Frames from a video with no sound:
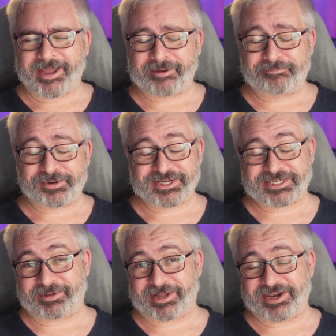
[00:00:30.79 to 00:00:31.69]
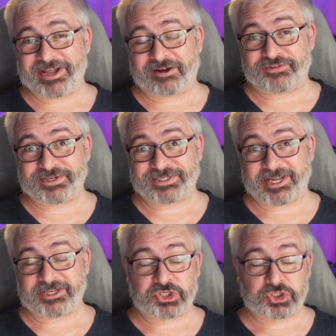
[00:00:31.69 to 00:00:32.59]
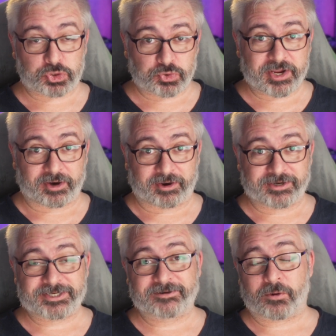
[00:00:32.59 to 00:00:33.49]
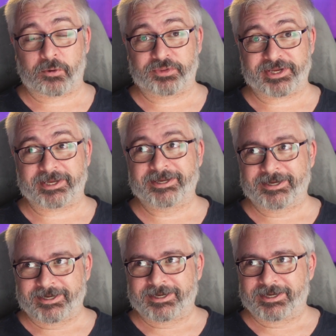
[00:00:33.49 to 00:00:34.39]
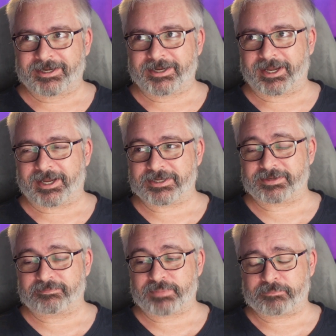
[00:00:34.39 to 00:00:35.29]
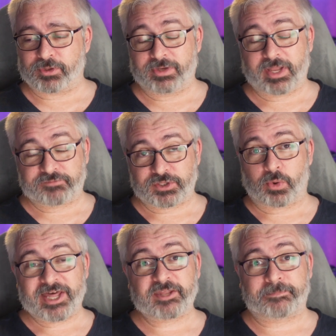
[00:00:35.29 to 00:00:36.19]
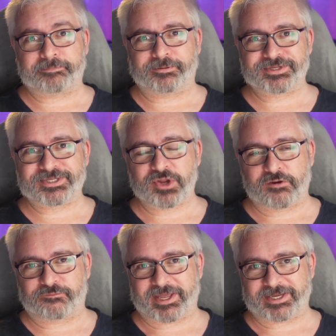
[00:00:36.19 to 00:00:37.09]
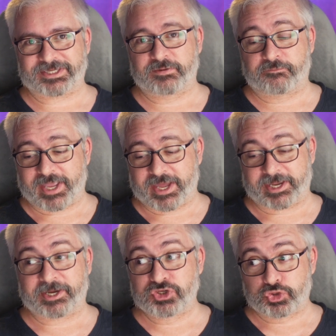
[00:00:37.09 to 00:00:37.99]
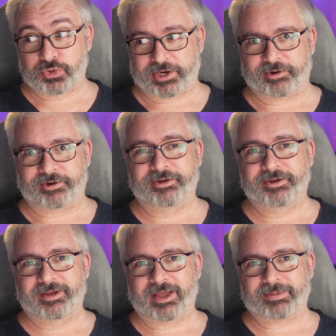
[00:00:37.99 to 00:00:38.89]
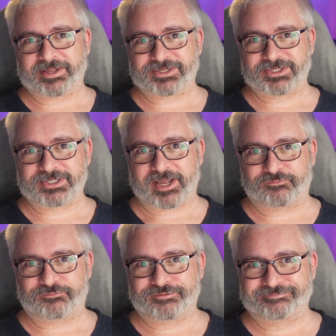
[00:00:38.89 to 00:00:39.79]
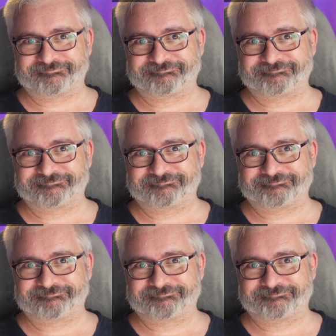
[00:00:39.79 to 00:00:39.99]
And predictably enough, this has triggered all the people who love to call other people snowflakes for getting triggered about stuff.